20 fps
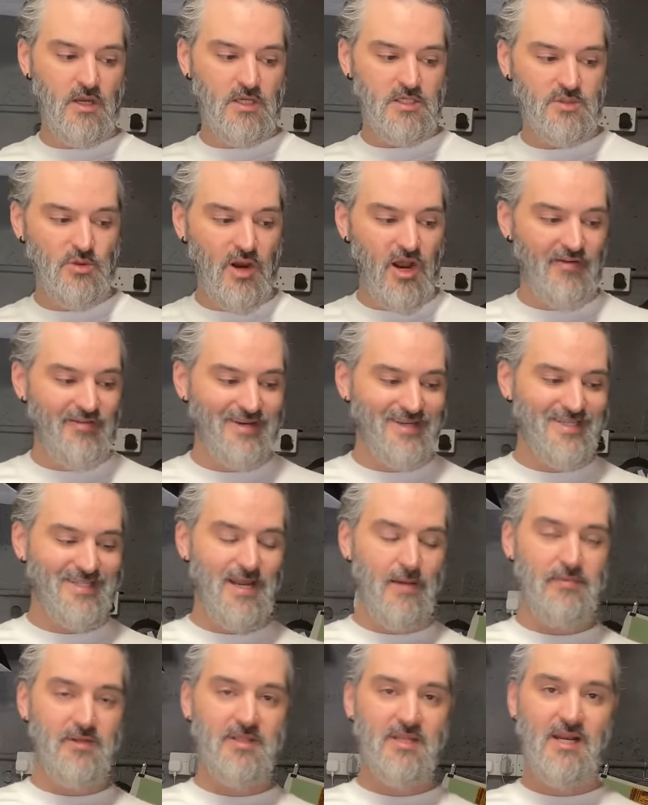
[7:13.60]
So I've
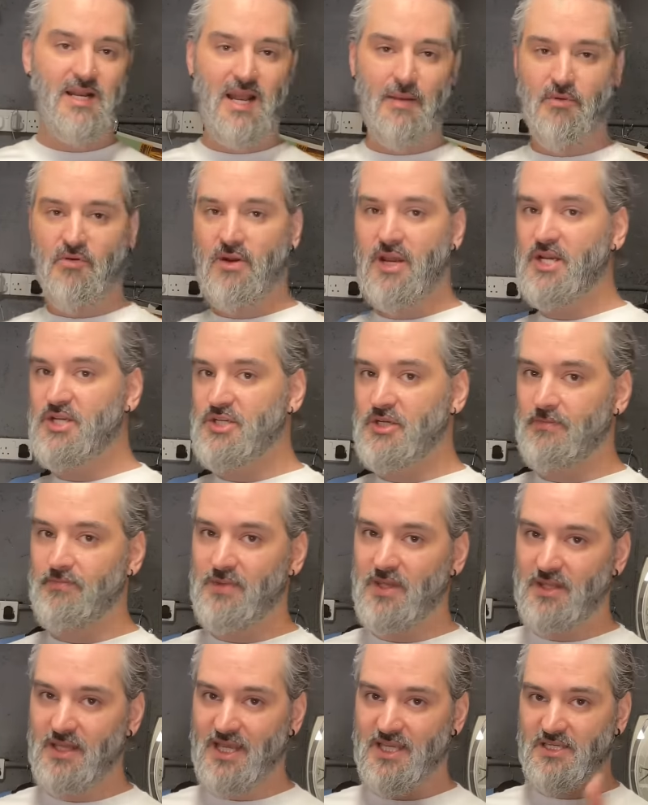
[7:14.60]
accepted the collaboration.
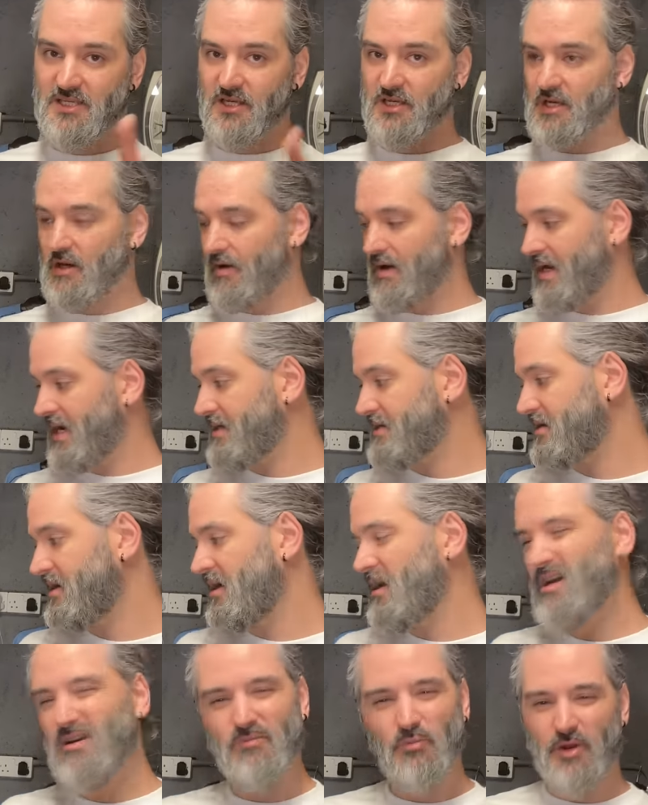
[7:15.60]
And that is going to go ahead
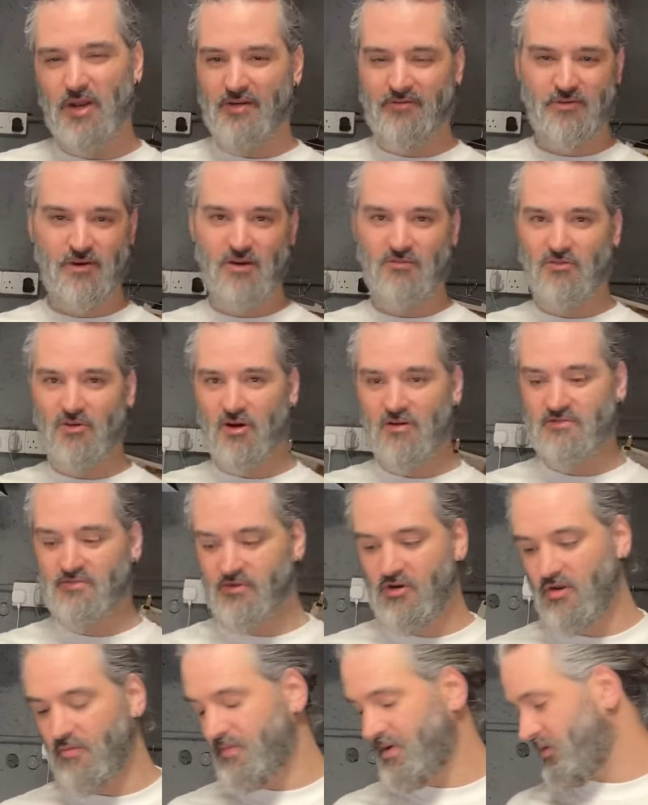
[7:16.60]
whenever it arrives. We've
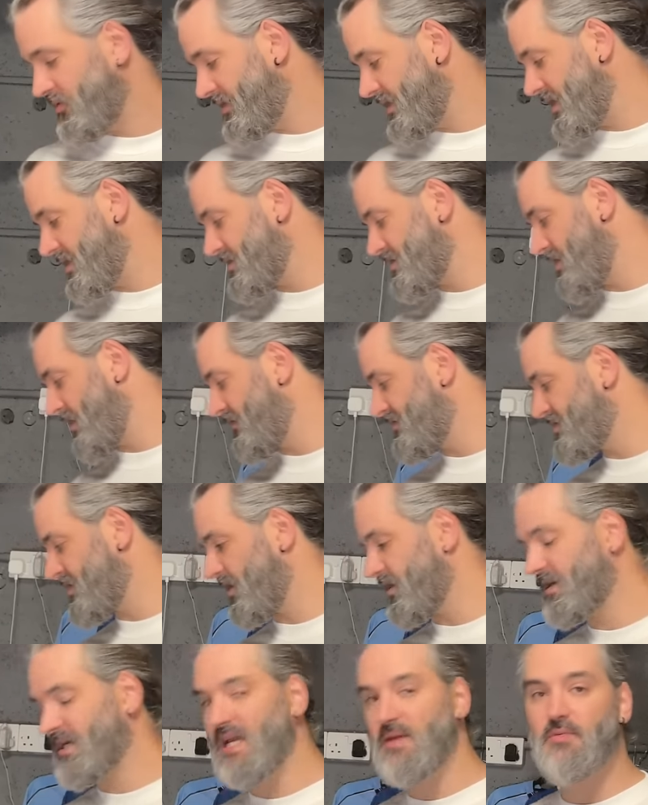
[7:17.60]
got to build it and stuff. So
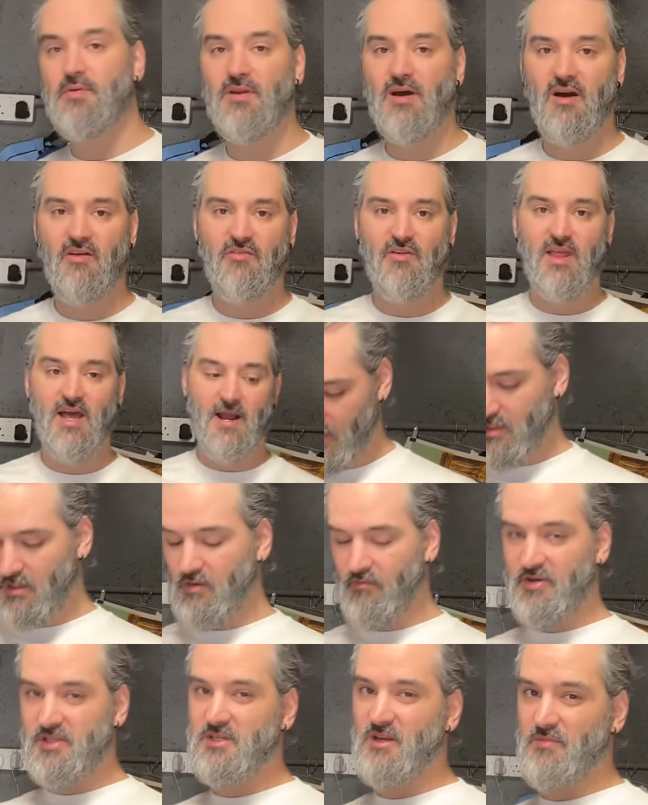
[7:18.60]
keep an eye out for that.
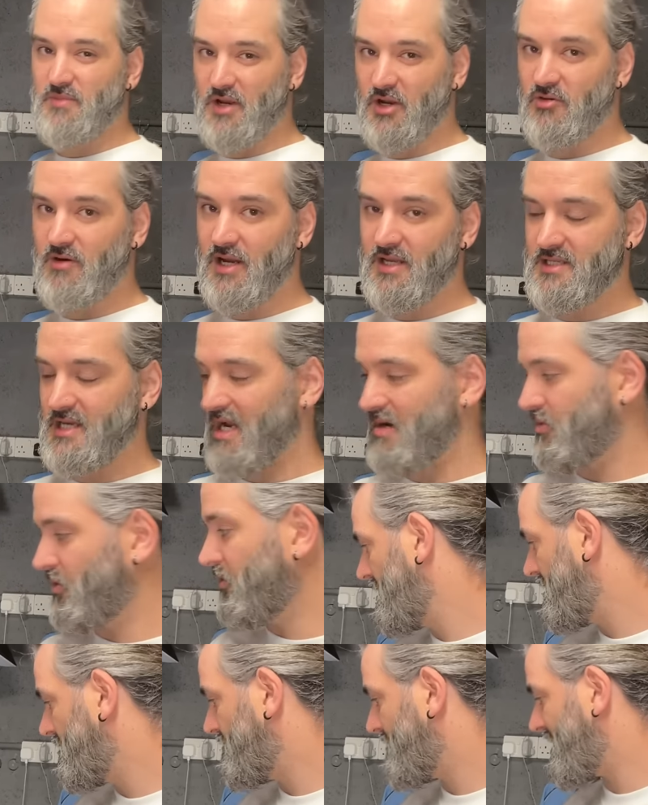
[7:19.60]
But it's going to be a great
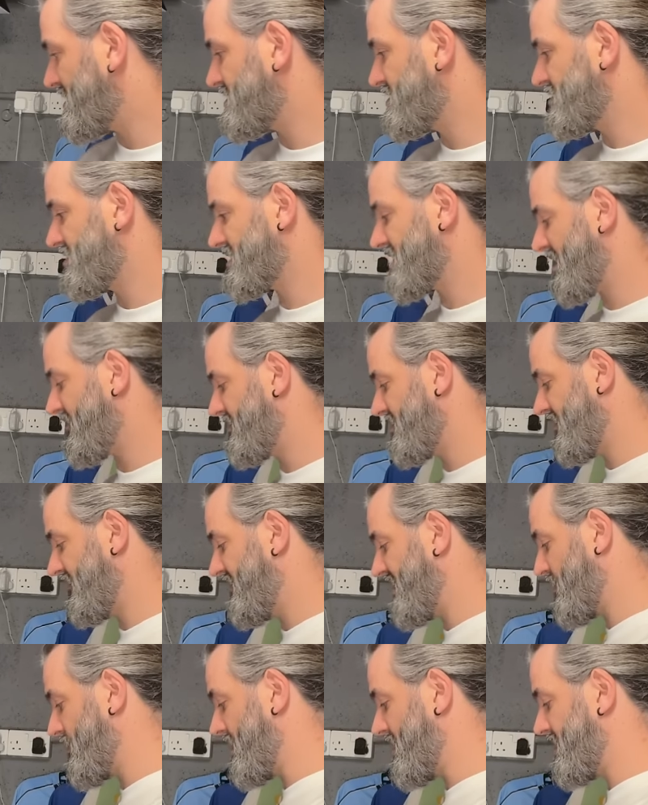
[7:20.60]
table. Imagine just having a
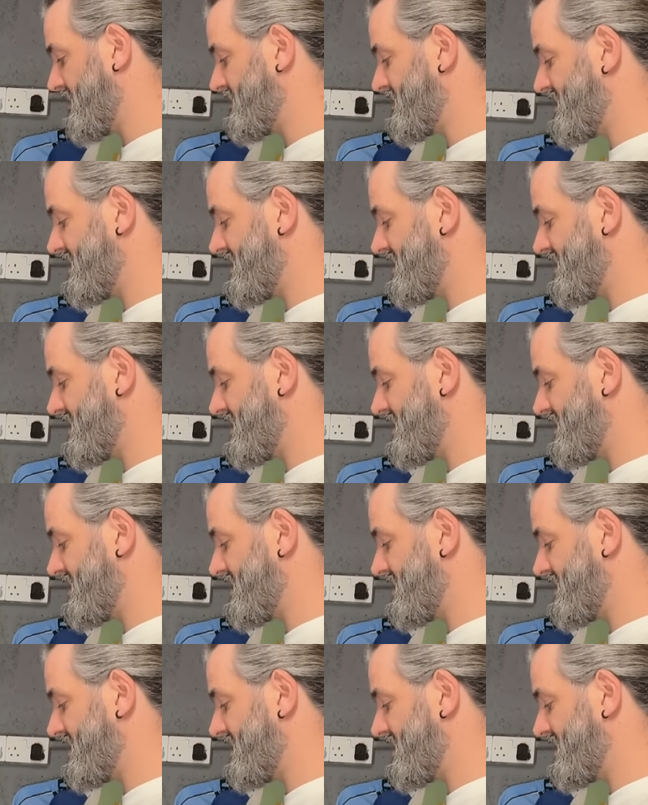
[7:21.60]
thing where you...